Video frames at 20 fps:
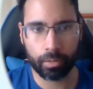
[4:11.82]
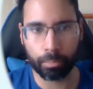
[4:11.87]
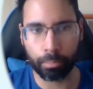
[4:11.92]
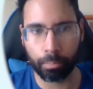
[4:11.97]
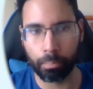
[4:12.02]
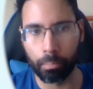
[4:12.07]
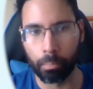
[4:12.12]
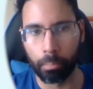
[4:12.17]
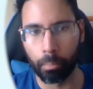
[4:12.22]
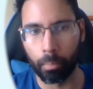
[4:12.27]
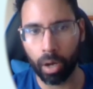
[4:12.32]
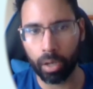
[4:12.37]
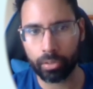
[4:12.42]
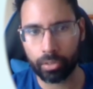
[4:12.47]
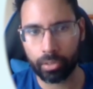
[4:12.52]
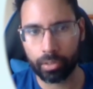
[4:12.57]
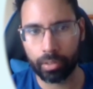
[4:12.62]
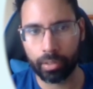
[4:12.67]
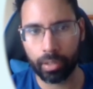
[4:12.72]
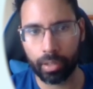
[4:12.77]

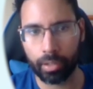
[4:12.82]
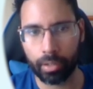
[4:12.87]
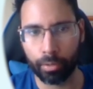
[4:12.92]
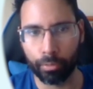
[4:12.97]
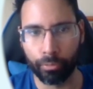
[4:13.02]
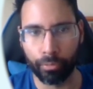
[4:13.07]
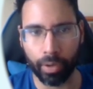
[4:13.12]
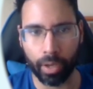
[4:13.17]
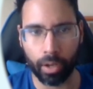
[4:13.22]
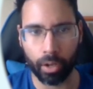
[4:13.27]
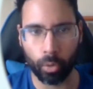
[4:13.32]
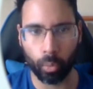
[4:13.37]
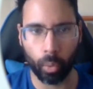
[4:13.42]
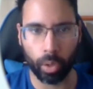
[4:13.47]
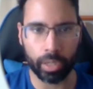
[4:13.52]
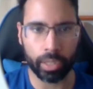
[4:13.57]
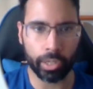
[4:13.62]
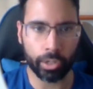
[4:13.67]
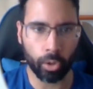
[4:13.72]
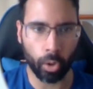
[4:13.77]
Musk did unveil
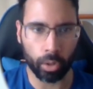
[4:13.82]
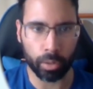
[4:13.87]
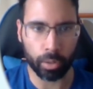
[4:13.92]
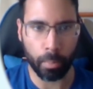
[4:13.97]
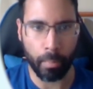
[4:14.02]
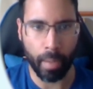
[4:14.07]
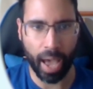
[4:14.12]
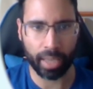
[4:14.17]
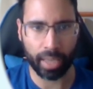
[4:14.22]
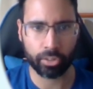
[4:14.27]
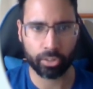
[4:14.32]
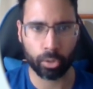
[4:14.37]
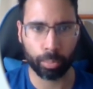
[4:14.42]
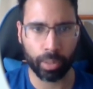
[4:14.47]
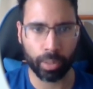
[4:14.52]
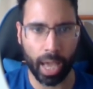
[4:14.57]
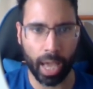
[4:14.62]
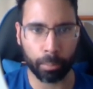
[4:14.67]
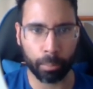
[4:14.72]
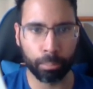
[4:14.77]
what he called the Master
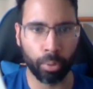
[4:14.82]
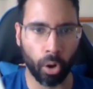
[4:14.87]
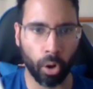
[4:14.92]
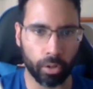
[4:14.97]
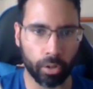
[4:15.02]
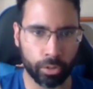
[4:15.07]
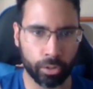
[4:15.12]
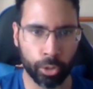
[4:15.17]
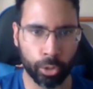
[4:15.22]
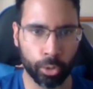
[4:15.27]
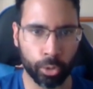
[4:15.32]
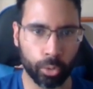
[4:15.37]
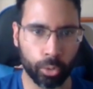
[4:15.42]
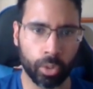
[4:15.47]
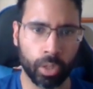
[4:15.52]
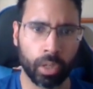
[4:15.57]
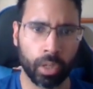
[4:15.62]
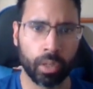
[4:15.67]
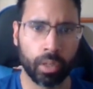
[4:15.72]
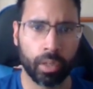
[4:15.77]
Plan Part 2,
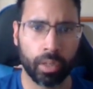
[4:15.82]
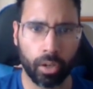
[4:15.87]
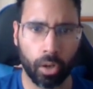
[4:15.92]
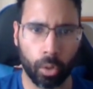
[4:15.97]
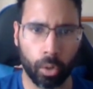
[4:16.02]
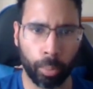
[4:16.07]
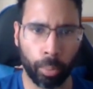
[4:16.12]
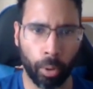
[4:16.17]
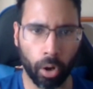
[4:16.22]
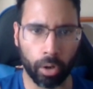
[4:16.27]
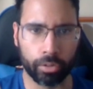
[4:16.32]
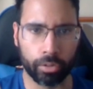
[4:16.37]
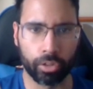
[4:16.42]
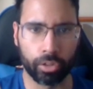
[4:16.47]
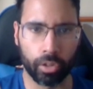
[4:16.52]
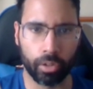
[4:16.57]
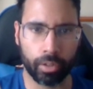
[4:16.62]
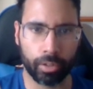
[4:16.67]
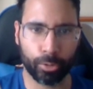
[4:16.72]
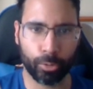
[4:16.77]
or Part
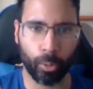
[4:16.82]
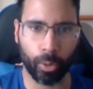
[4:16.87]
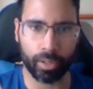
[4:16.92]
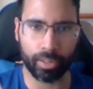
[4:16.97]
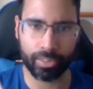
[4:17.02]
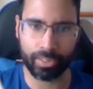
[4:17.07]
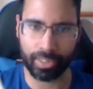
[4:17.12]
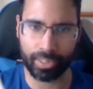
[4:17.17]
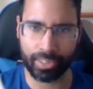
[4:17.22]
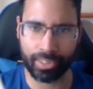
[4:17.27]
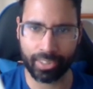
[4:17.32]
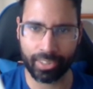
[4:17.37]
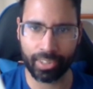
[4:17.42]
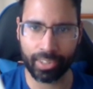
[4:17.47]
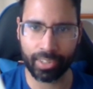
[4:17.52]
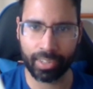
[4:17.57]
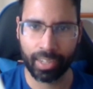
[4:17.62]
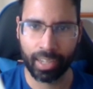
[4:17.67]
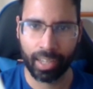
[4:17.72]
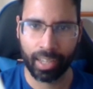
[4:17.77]
2 in
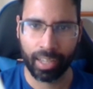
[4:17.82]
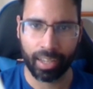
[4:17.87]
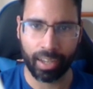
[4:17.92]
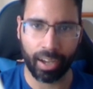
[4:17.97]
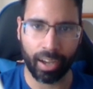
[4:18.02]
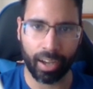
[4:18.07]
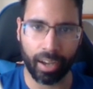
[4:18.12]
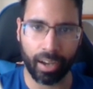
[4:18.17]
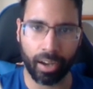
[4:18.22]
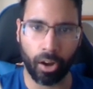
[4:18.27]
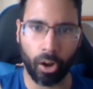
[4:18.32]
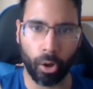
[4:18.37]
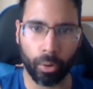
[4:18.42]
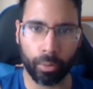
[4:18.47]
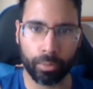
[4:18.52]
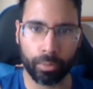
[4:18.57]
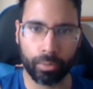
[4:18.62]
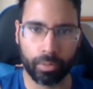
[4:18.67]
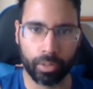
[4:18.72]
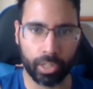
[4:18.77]
2016.
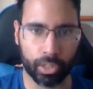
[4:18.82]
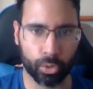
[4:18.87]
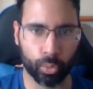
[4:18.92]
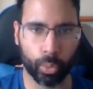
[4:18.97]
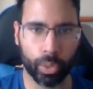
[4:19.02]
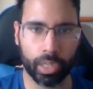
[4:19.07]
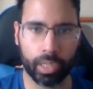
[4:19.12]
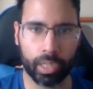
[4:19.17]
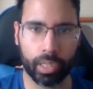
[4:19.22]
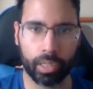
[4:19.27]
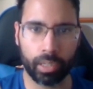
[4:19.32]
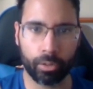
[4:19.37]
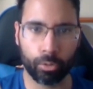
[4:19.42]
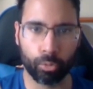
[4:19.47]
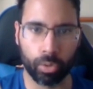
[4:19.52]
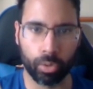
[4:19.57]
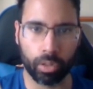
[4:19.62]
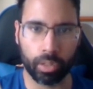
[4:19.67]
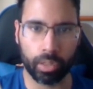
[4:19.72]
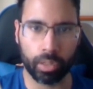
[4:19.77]
On this week, he
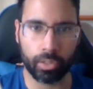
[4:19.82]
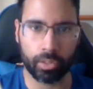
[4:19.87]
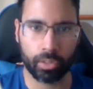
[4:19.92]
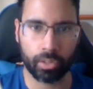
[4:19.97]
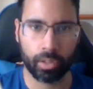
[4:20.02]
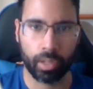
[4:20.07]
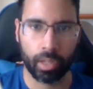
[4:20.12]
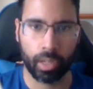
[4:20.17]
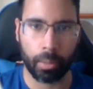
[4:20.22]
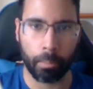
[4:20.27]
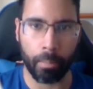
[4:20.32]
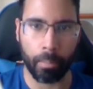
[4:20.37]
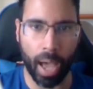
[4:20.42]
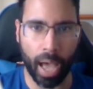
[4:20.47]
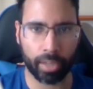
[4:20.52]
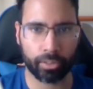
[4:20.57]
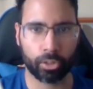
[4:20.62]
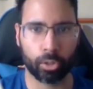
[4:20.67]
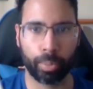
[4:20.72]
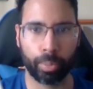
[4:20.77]
released
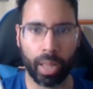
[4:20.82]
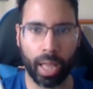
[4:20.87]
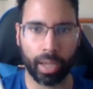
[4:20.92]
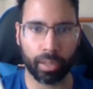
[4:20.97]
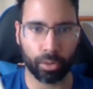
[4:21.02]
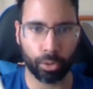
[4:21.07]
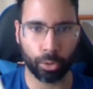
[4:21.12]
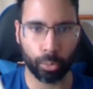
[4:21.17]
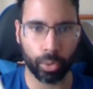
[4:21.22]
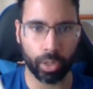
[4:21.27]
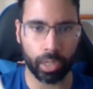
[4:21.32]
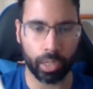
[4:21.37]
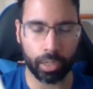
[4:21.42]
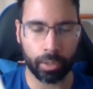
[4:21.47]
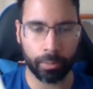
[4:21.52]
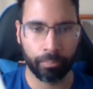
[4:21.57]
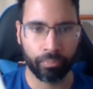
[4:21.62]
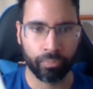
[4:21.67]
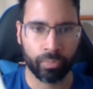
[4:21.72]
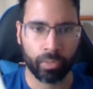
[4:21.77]
Master Plan
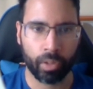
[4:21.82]
3.